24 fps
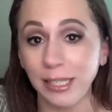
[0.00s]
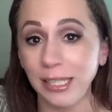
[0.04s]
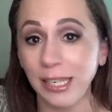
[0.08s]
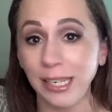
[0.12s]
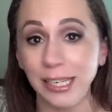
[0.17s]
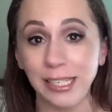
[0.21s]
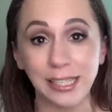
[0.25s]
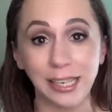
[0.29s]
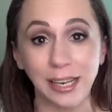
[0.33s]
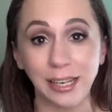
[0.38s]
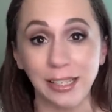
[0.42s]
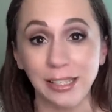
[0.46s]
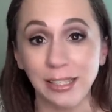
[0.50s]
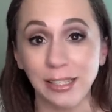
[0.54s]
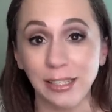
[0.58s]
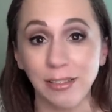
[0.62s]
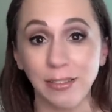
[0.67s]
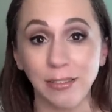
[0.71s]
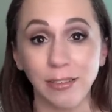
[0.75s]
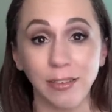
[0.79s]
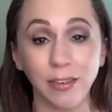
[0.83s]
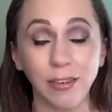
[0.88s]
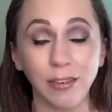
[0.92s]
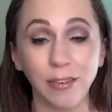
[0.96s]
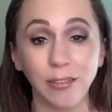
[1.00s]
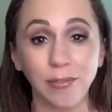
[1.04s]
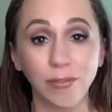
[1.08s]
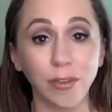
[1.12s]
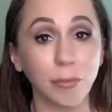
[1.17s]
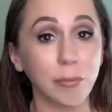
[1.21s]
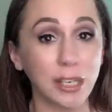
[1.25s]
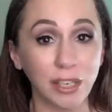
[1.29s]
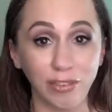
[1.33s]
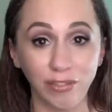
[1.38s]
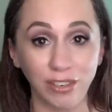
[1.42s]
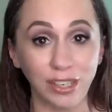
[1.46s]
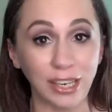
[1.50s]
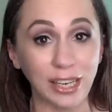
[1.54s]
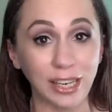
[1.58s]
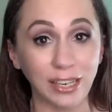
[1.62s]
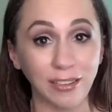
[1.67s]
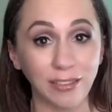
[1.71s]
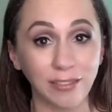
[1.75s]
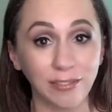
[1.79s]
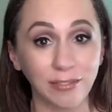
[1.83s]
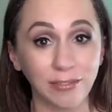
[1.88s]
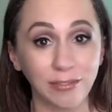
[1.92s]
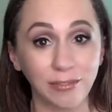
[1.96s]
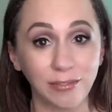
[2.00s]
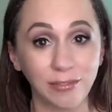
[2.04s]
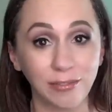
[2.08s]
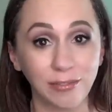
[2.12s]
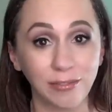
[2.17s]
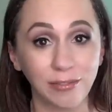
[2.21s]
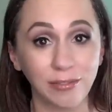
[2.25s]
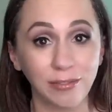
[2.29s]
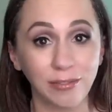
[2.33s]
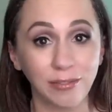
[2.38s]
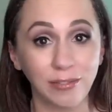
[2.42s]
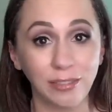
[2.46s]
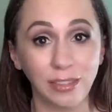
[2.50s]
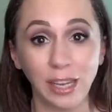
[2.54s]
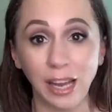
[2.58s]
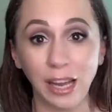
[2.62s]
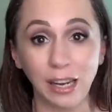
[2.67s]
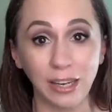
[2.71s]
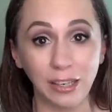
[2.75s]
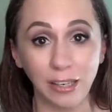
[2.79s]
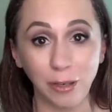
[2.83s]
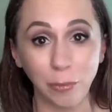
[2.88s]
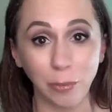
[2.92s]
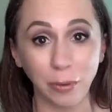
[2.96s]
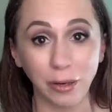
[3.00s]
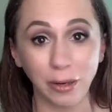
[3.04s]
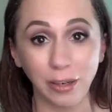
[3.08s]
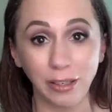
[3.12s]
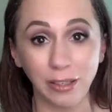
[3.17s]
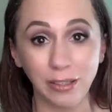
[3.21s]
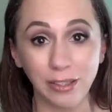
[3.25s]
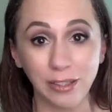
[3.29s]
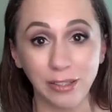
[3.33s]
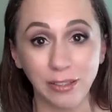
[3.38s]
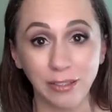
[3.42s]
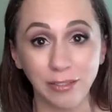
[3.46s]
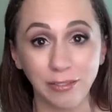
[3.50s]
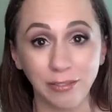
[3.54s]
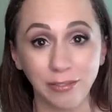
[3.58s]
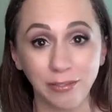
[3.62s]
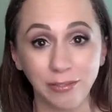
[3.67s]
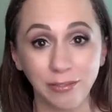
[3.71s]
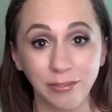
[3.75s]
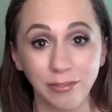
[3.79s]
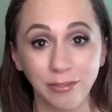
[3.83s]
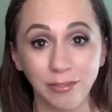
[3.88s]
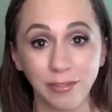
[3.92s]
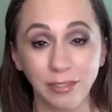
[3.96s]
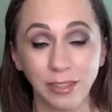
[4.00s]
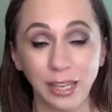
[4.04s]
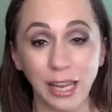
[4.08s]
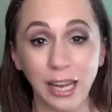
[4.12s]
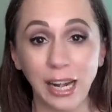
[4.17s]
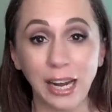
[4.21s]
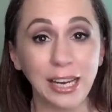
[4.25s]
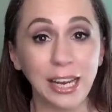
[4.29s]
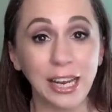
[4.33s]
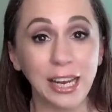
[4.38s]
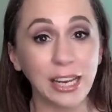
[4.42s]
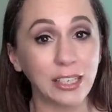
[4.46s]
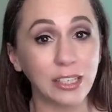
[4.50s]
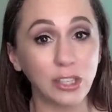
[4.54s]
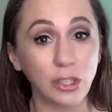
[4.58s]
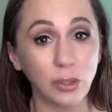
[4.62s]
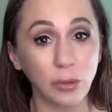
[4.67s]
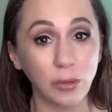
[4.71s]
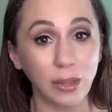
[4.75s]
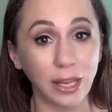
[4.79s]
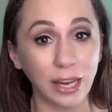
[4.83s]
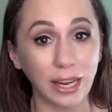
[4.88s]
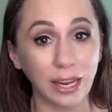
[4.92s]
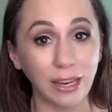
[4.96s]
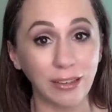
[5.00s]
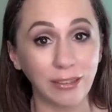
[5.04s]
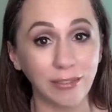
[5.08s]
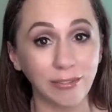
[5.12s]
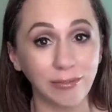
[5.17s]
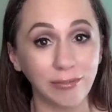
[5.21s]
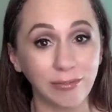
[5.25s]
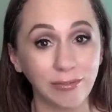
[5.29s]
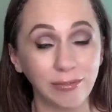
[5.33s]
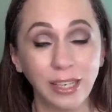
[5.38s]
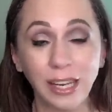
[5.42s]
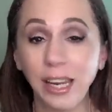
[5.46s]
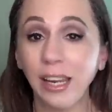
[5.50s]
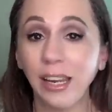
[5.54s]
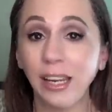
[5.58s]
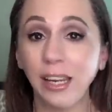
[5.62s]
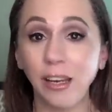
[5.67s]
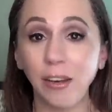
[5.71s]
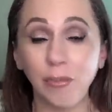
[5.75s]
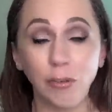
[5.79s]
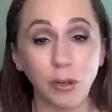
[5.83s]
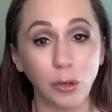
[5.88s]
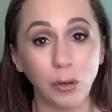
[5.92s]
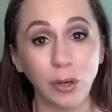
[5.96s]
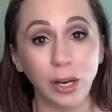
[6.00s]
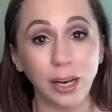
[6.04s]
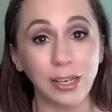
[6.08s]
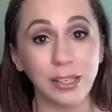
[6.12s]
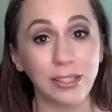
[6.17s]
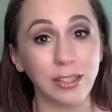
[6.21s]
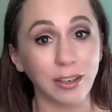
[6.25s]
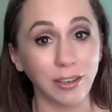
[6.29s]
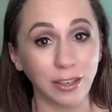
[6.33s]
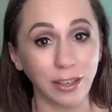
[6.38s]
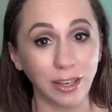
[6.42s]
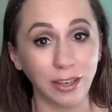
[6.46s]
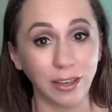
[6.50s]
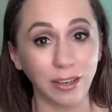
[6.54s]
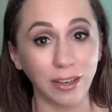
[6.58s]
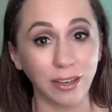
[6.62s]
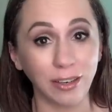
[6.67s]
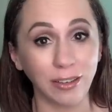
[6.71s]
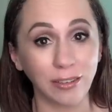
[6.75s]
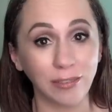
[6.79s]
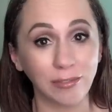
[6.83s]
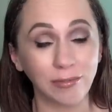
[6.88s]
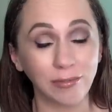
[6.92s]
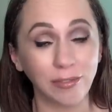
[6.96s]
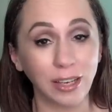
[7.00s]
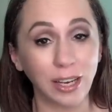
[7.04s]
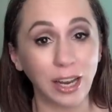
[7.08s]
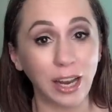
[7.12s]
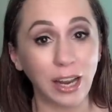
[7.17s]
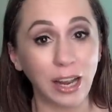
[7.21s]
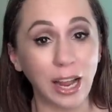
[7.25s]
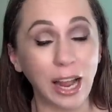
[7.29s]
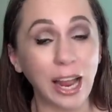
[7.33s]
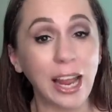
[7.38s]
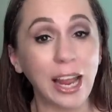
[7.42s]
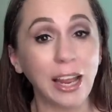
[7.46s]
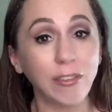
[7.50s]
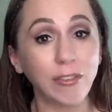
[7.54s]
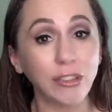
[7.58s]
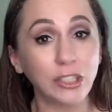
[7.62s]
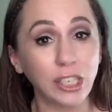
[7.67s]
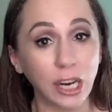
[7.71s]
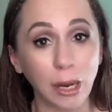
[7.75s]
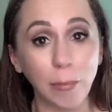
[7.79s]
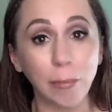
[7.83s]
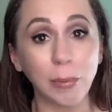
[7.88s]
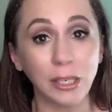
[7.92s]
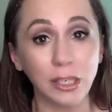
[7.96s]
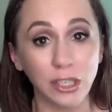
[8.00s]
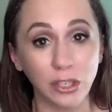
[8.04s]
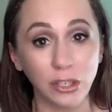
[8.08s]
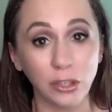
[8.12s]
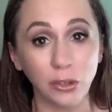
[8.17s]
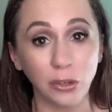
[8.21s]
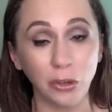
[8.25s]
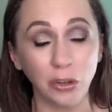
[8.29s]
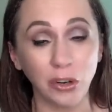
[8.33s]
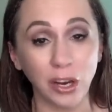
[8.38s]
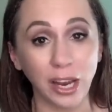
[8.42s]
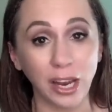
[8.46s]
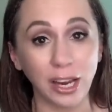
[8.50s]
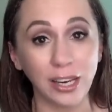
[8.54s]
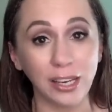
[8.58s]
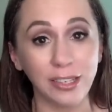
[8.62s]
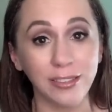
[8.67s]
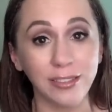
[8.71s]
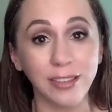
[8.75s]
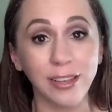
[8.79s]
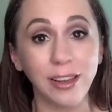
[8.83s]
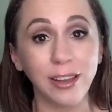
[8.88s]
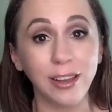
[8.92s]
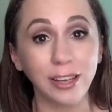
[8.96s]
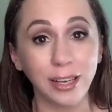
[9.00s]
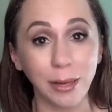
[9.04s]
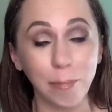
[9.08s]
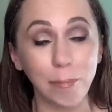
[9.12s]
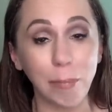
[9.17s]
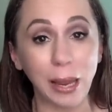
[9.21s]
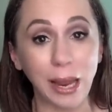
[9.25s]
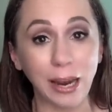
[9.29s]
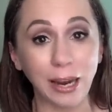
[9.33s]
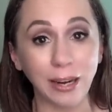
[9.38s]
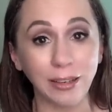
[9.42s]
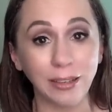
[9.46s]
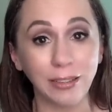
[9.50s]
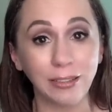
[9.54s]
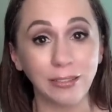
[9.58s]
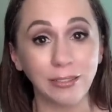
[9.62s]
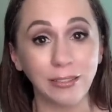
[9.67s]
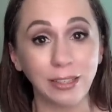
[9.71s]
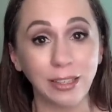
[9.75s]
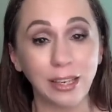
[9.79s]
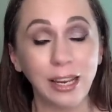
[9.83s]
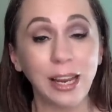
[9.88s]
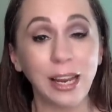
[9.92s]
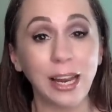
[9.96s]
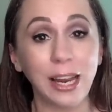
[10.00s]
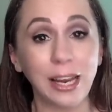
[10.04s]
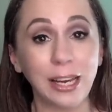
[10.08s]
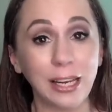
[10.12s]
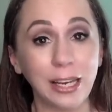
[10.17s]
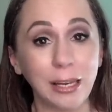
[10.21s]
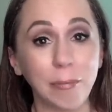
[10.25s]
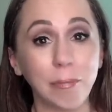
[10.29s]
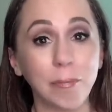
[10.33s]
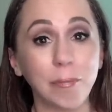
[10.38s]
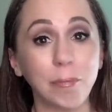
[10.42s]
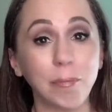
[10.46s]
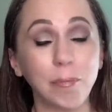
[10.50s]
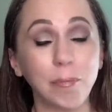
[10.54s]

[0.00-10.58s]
sets from Tiffany, not anywhere else. And I can't do that if you guys aren't here. I have shopping to do, you guys. Get back and get